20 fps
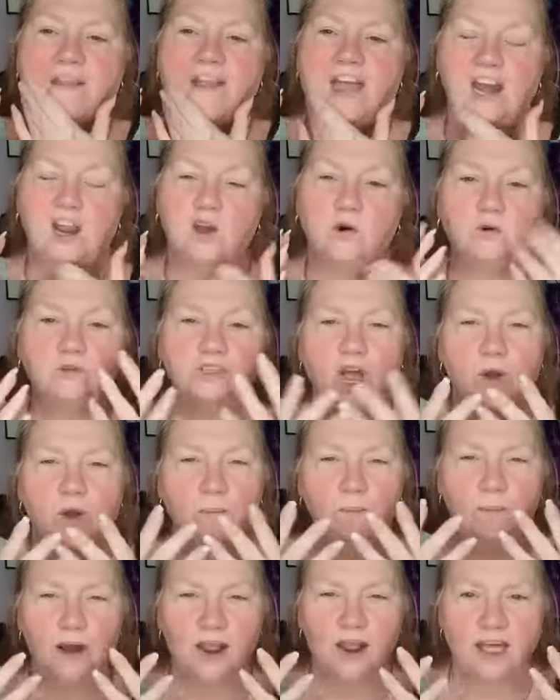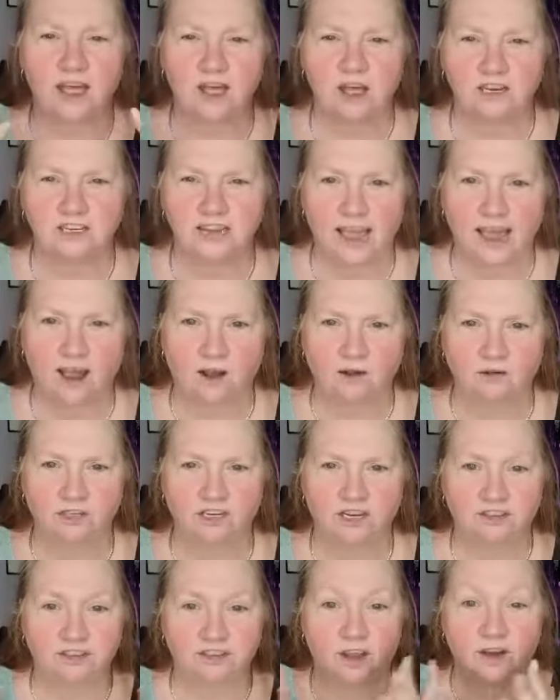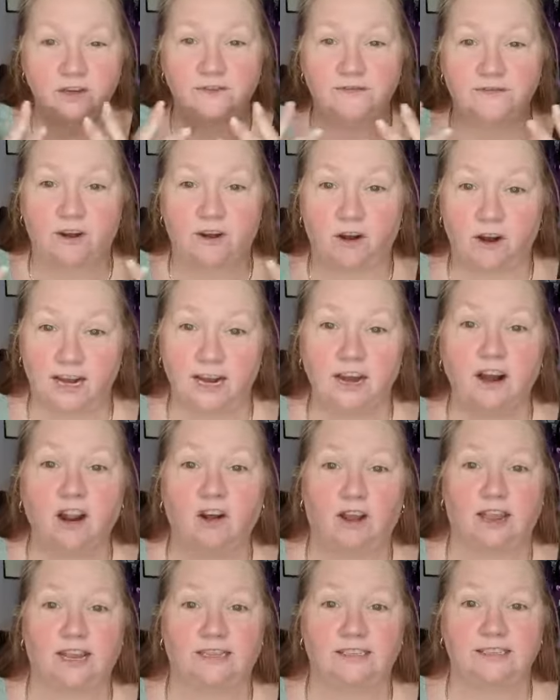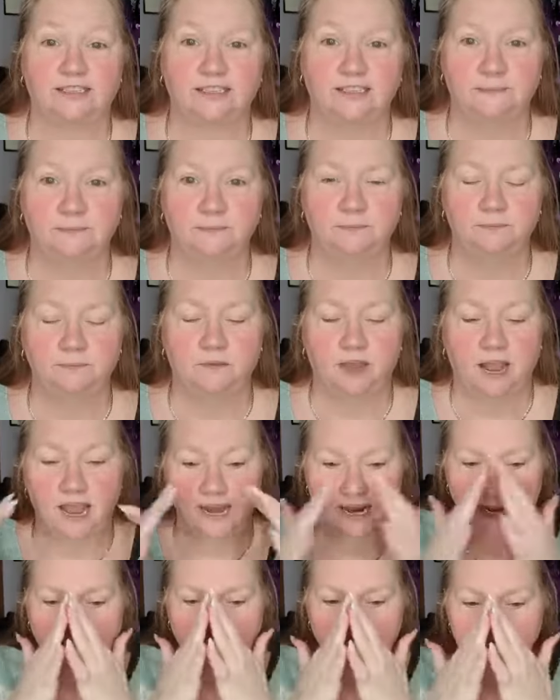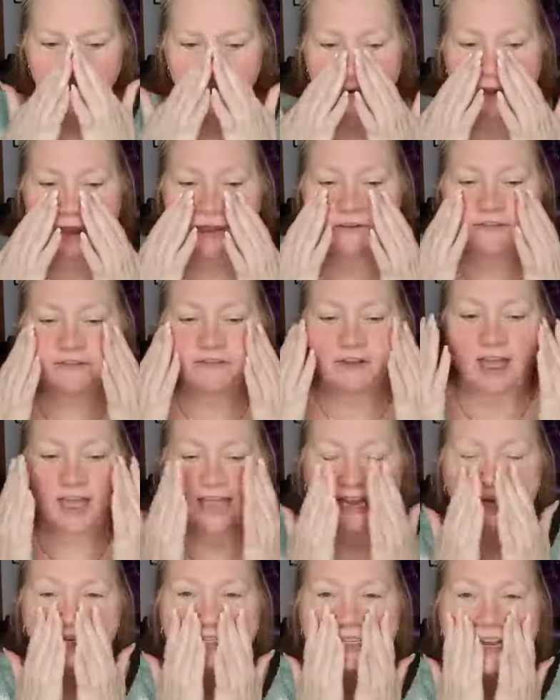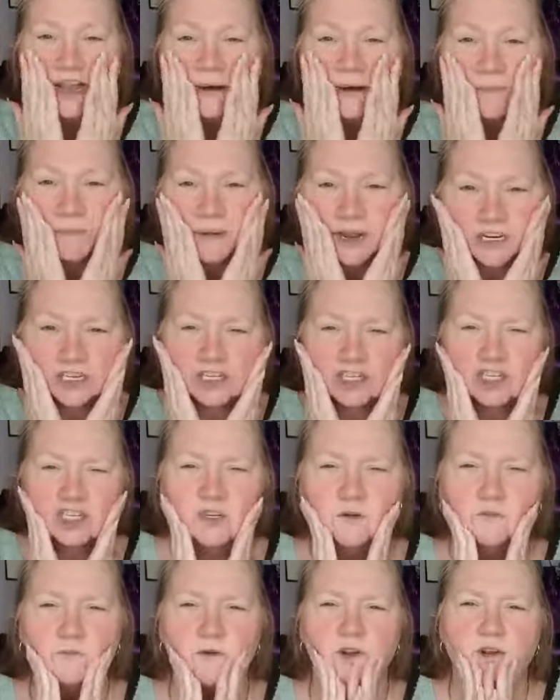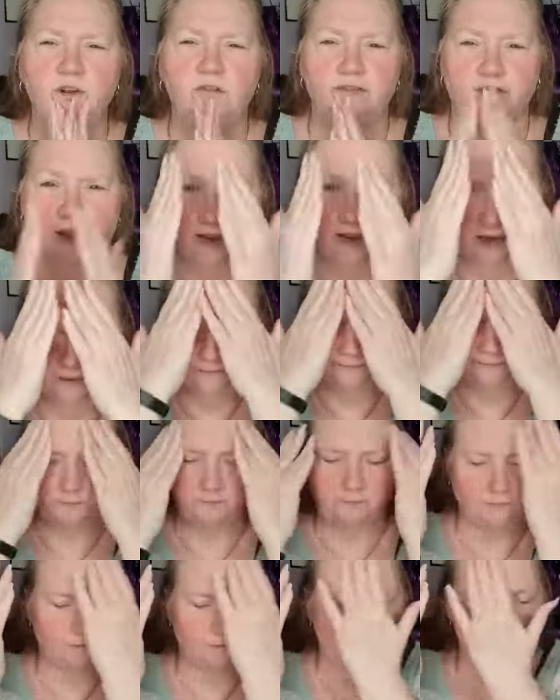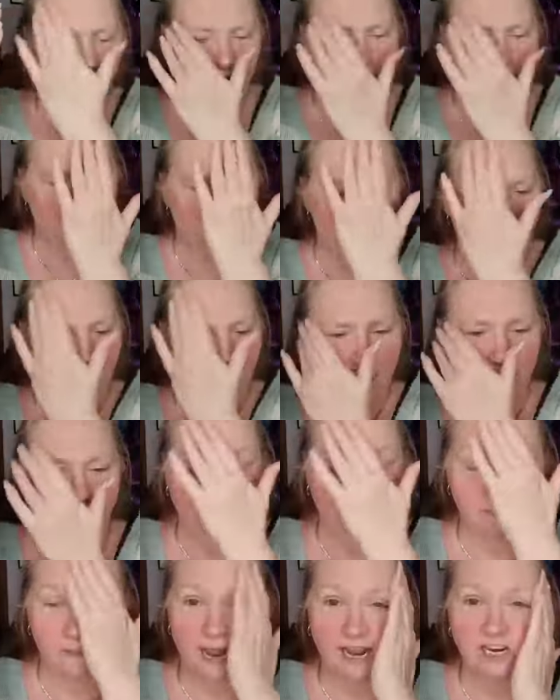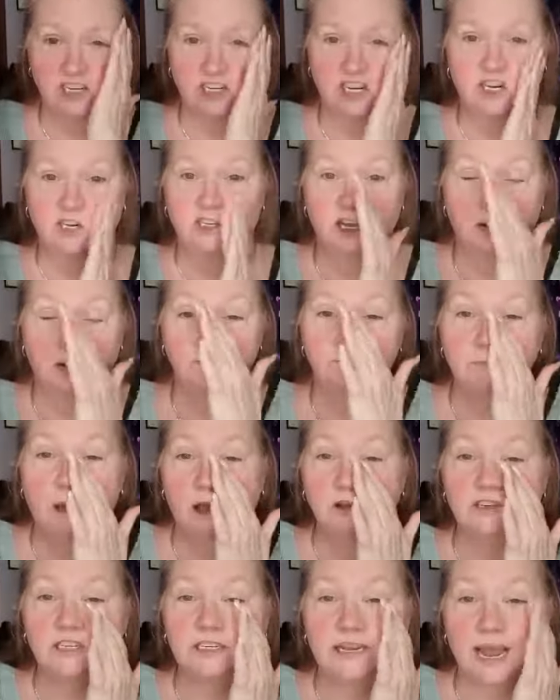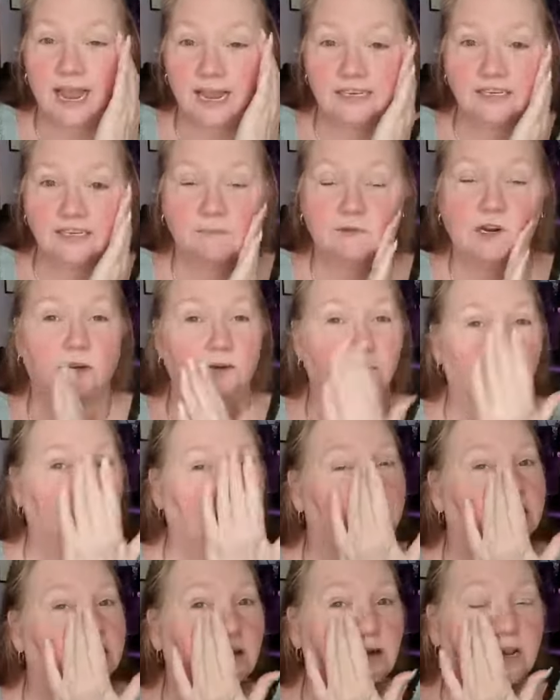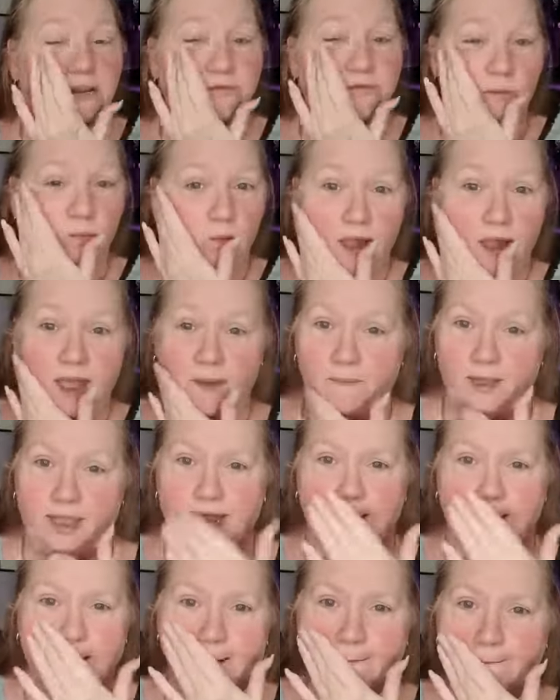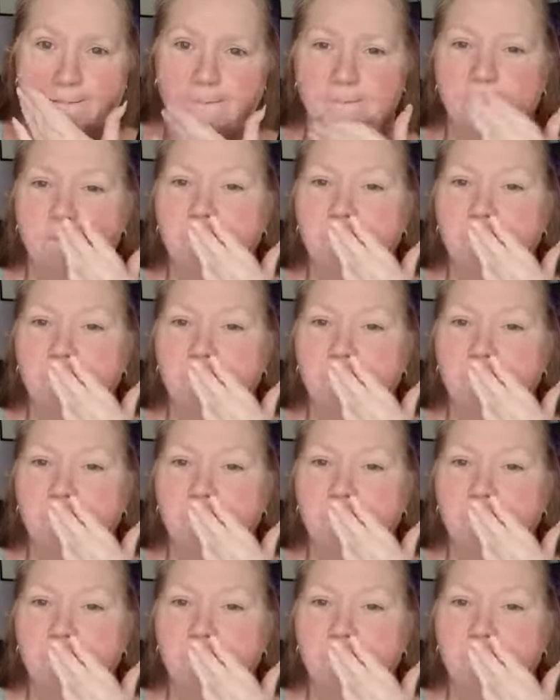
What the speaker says: And it also blurs out those fine lines. And it gives my face a much smoother complexion. So most days, sometimes when I don't even wear makeup,